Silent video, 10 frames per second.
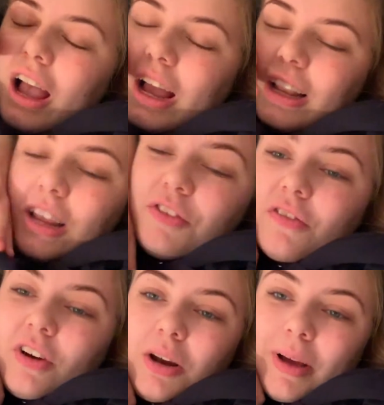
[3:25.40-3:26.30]
And if
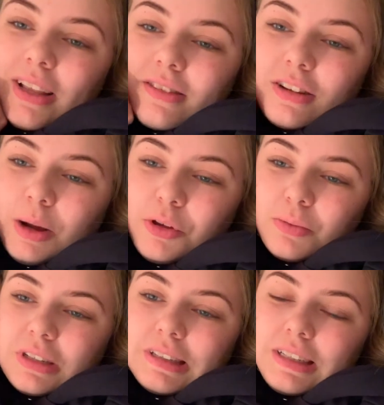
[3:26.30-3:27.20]
you follow my Instagram, you
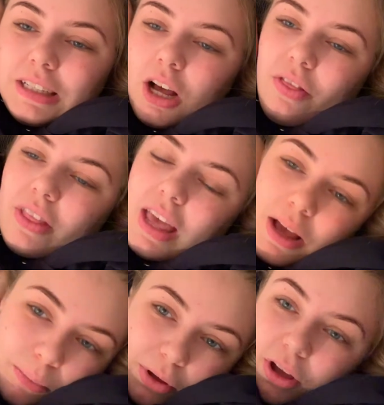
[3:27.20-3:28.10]
would have seen it on
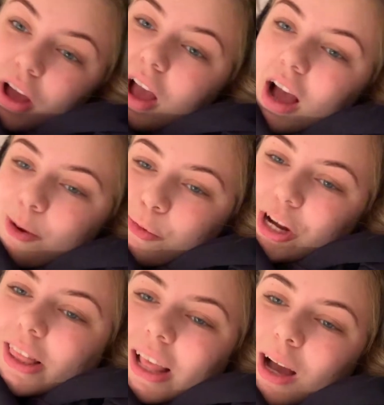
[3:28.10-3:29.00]
there. But I'm
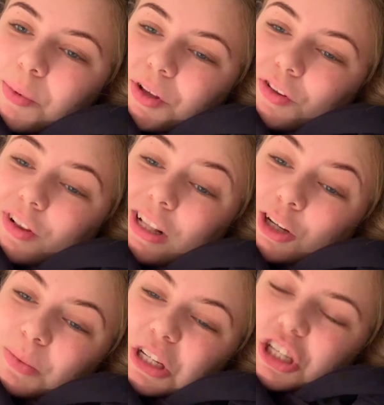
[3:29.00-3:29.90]
wearing that because it's a
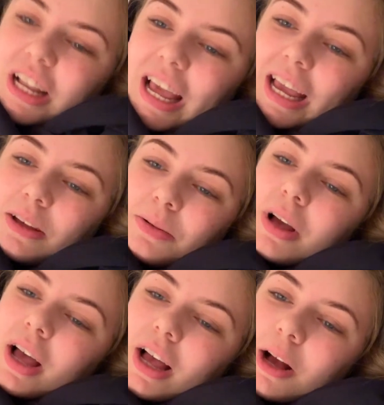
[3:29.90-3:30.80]
little bit chilly.
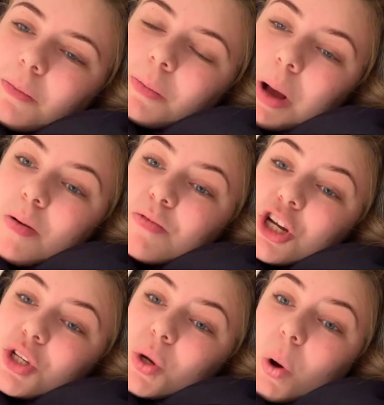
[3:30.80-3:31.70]
My mum
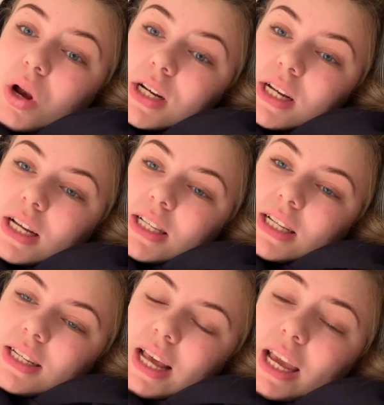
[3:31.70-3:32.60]
just ordered it as
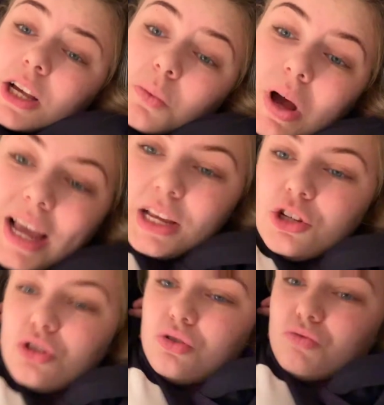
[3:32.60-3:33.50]
a takeaway. It's
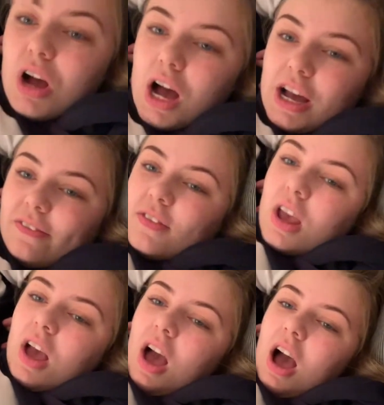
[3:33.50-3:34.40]
just arrived,
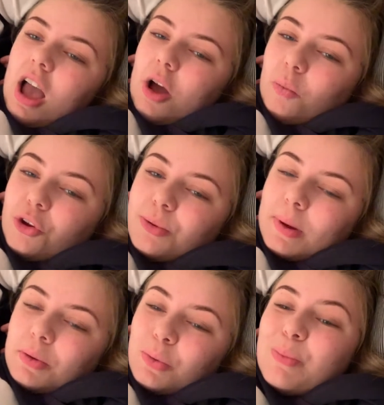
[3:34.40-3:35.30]
which
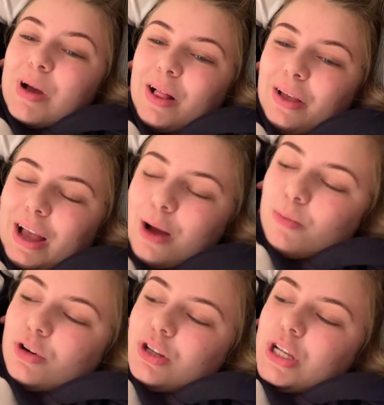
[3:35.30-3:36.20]
made me whip out the
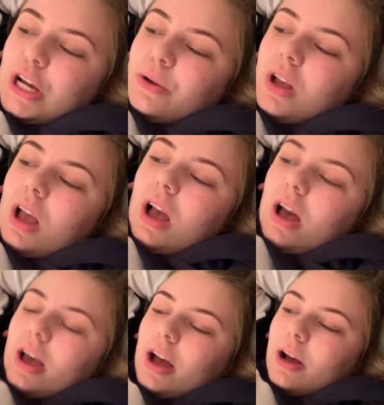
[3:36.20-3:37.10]
camera. So
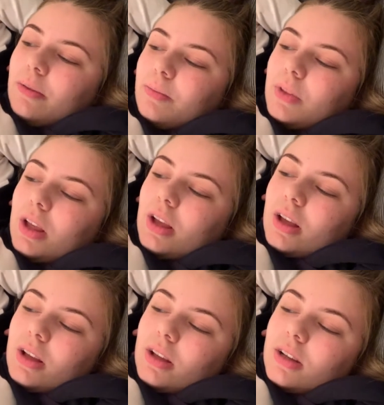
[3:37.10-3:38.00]
I'm
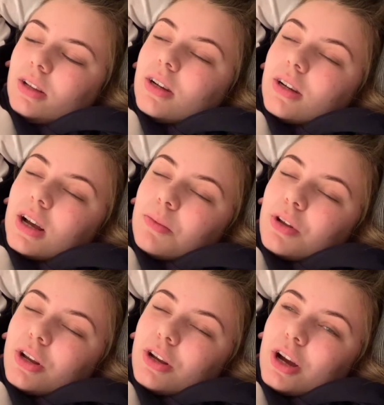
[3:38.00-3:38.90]

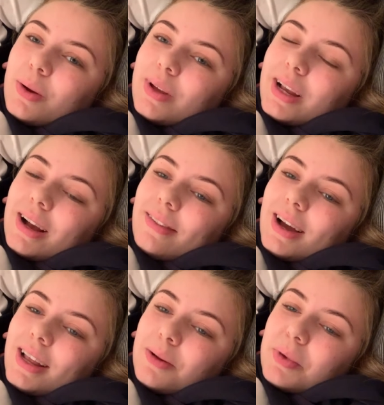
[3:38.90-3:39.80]
going to go and get that in a